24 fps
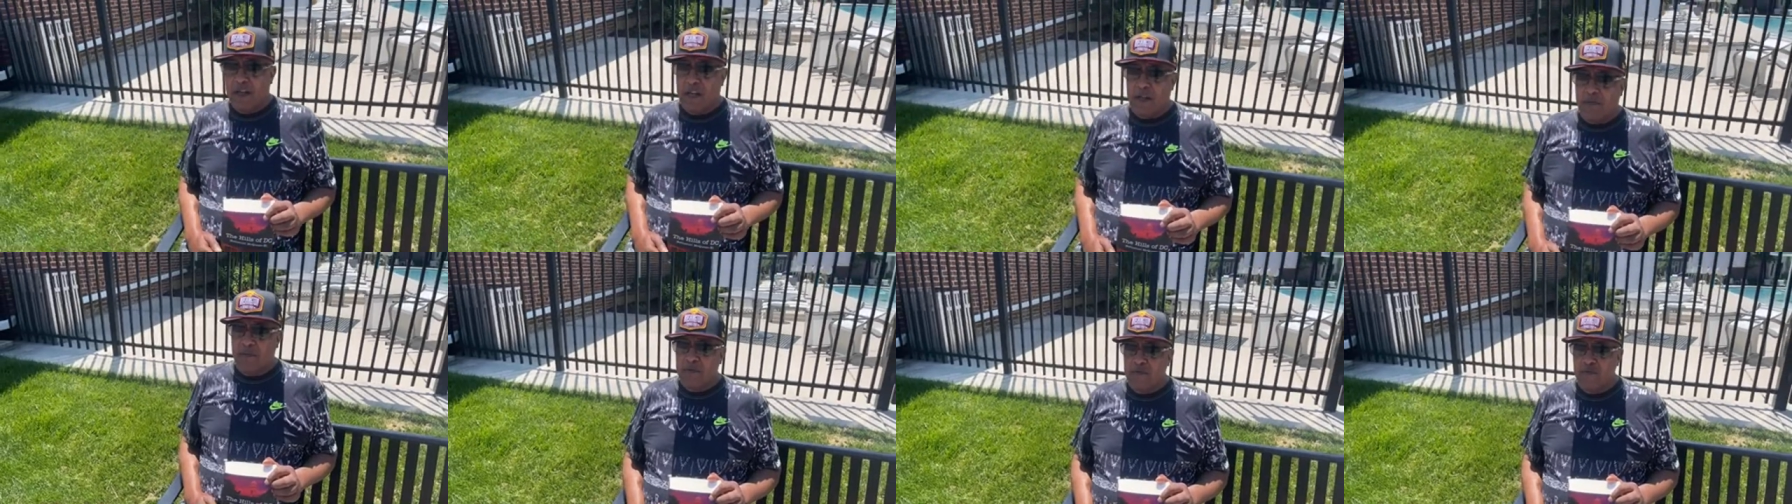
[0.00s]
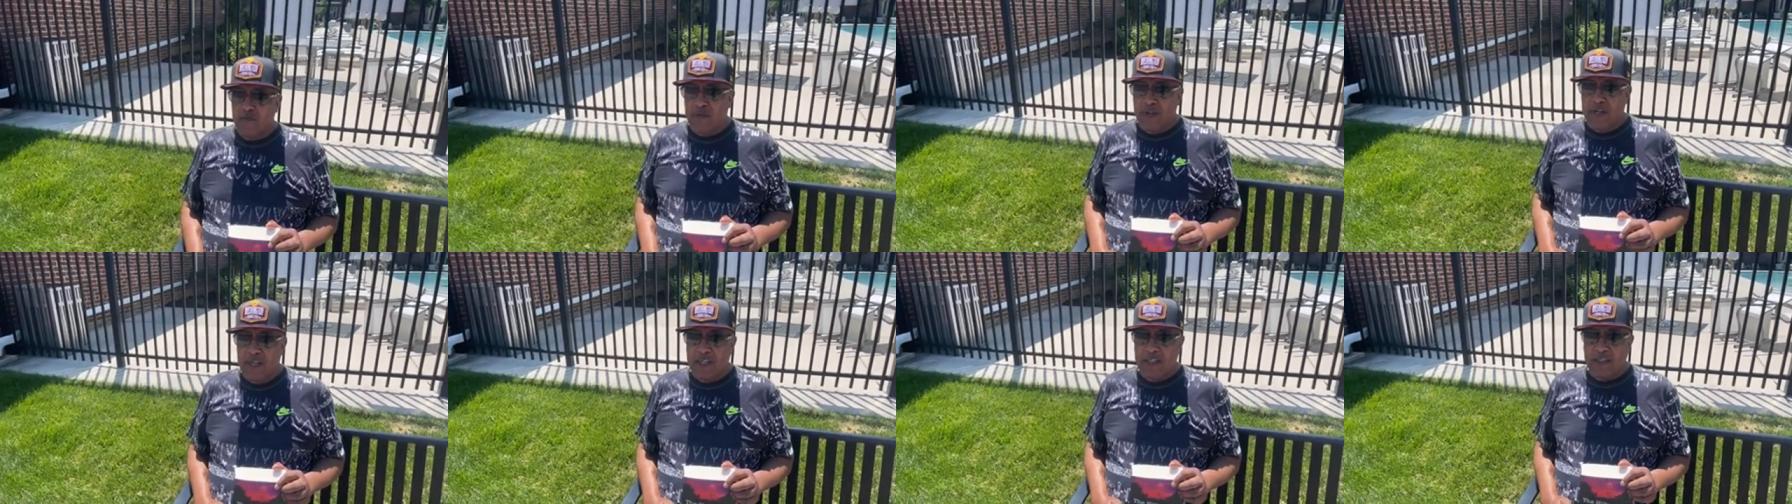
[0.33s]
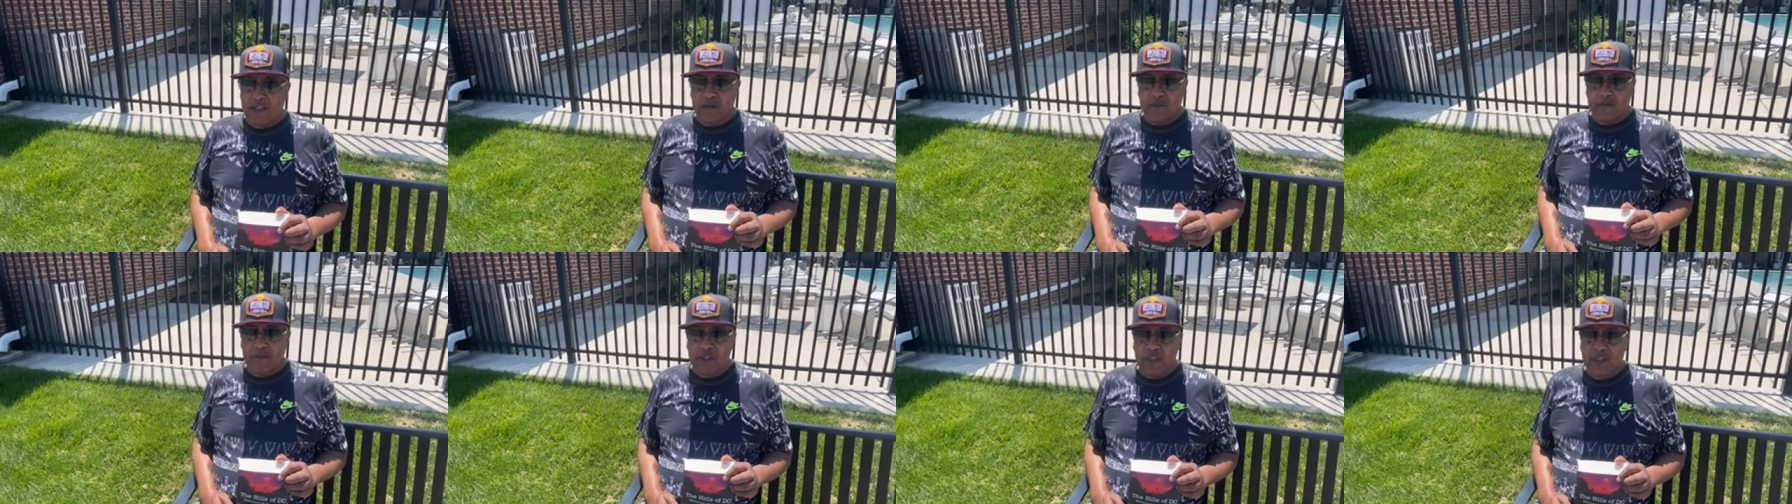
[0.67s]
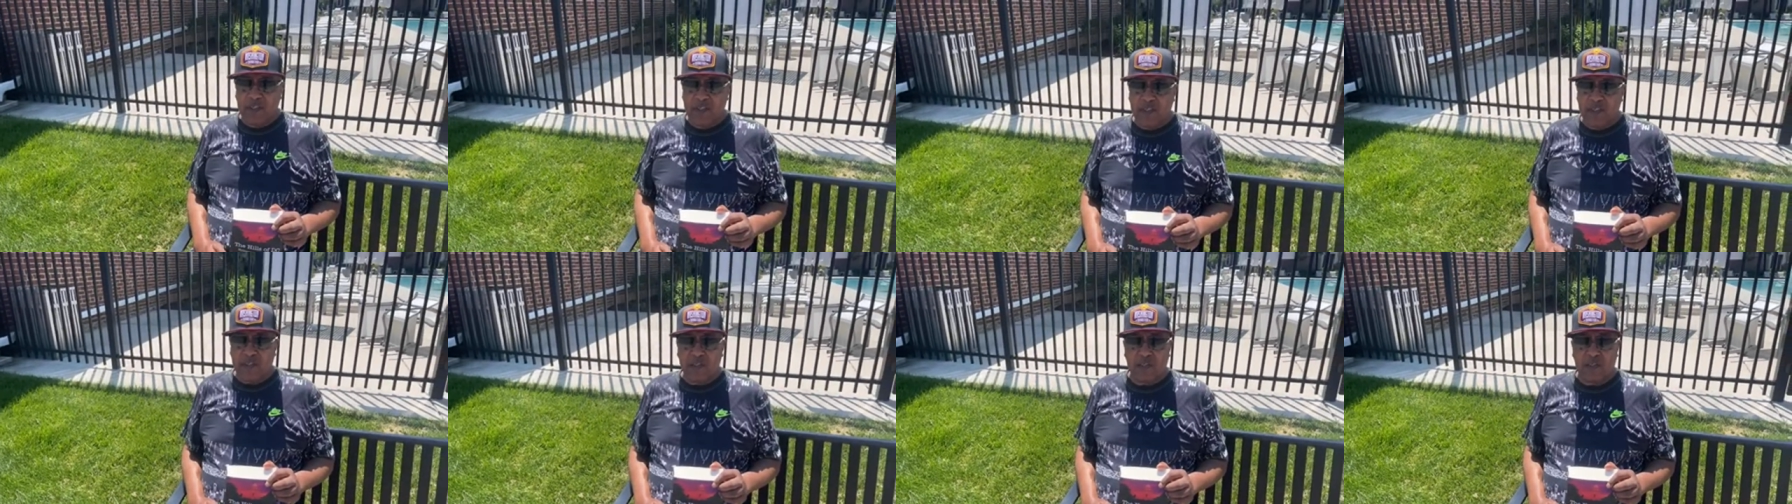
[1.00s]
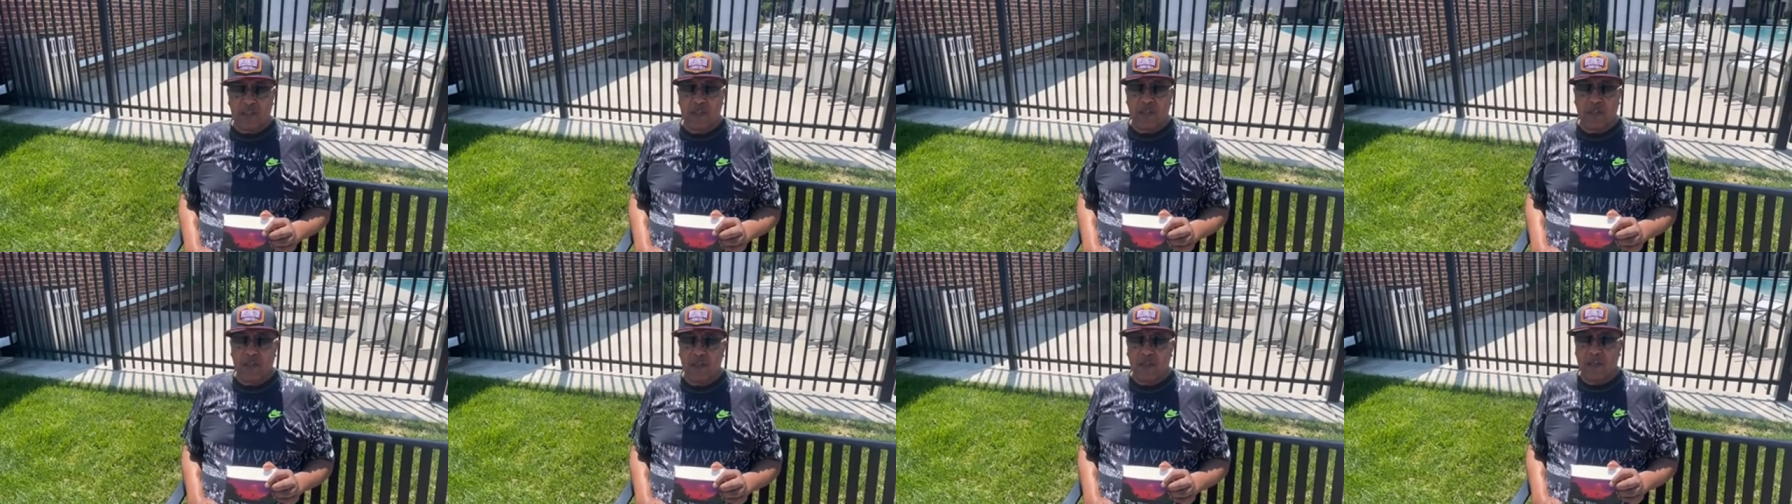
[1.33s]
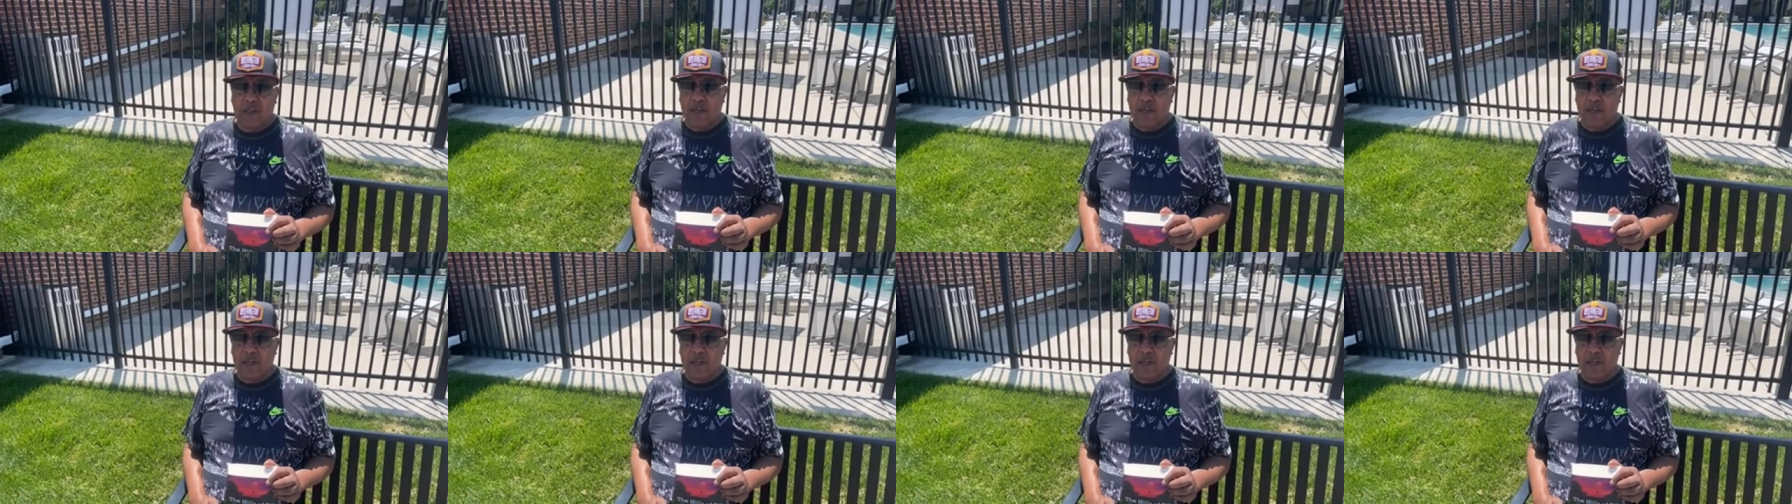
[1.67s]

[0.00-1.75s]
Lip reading: Like, we raised him. And he just,